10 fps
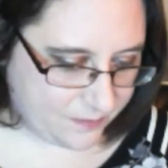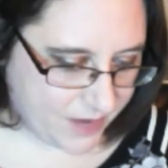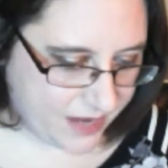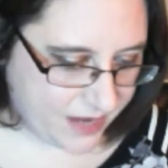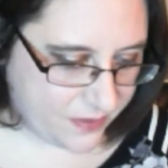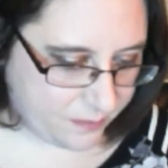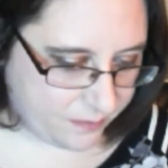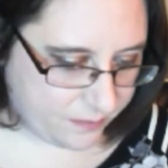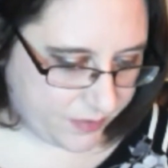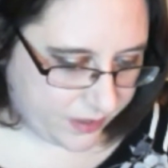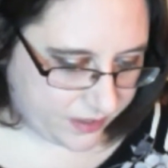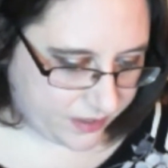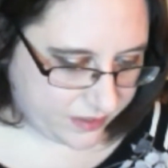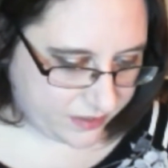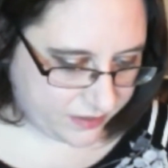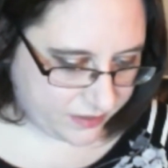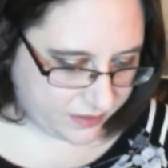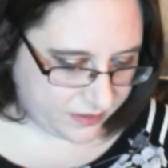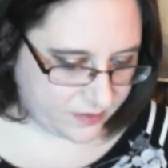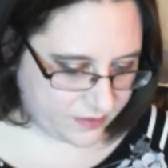By the Book
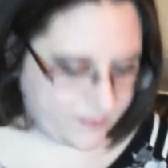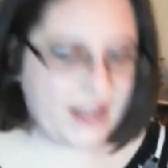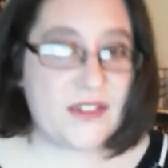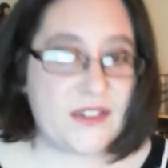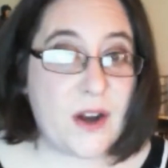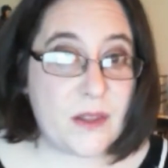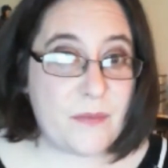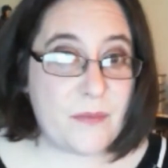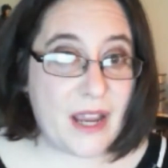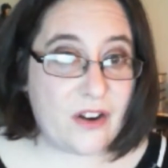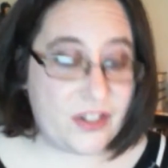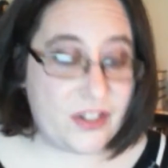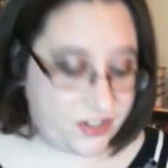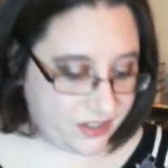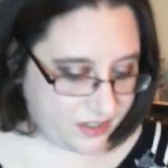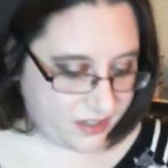by Scarlett Parrish.